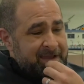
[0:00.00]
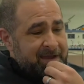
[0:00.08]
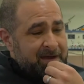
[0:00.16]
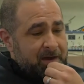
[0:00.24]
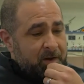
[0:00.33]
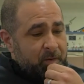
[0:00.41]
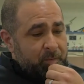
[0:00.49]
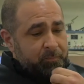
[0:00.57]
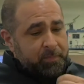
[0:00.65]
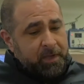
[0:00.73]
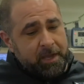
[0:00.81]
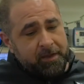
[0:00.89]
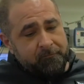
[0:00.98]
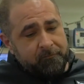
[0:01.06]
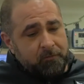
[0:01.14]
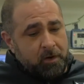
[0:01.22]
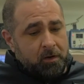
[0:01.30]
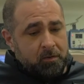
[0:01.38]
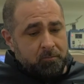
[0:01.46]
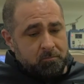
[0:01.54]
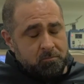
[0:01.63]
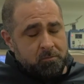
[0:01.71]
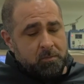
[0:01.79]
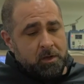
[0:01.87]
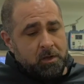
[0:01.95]
um, came from
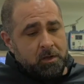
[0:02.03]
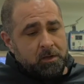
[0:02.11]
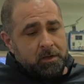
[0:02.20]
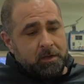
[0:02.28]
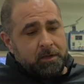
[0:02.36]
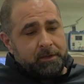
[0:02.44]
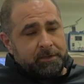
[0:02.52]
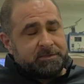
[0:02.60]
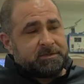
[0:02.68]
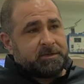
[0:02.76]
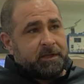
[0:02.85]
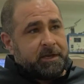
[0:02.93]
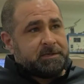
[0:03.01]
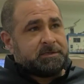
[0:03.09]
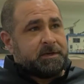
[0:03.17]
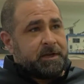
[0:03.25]
uh, installation